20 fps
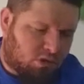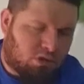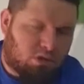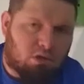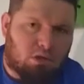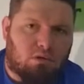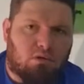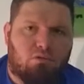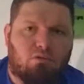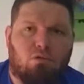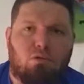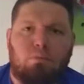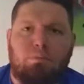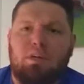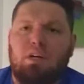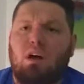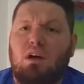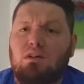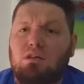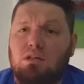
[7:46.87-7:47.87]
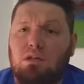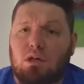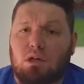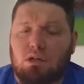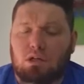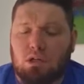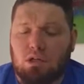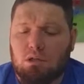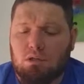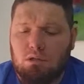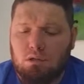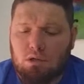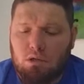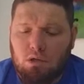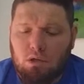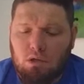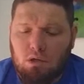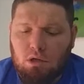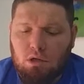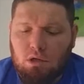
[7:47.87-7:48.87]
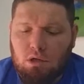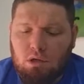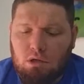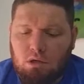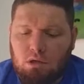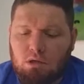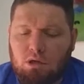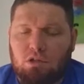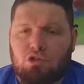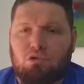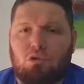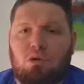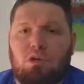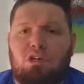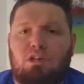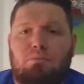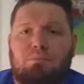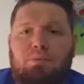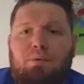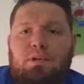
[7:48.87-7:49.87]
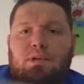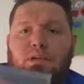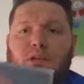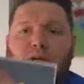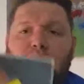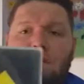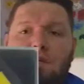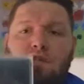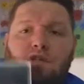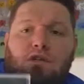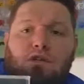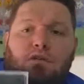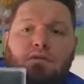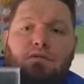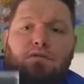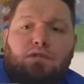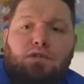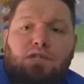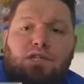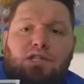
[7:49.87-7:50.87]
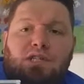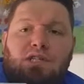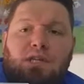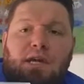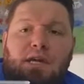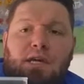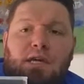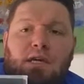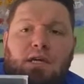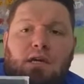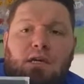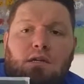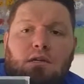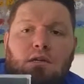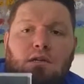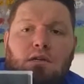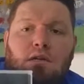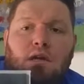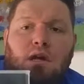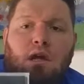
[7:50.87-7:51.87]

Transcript: So I thought it'd be nice like that. Next one up is Forsaken.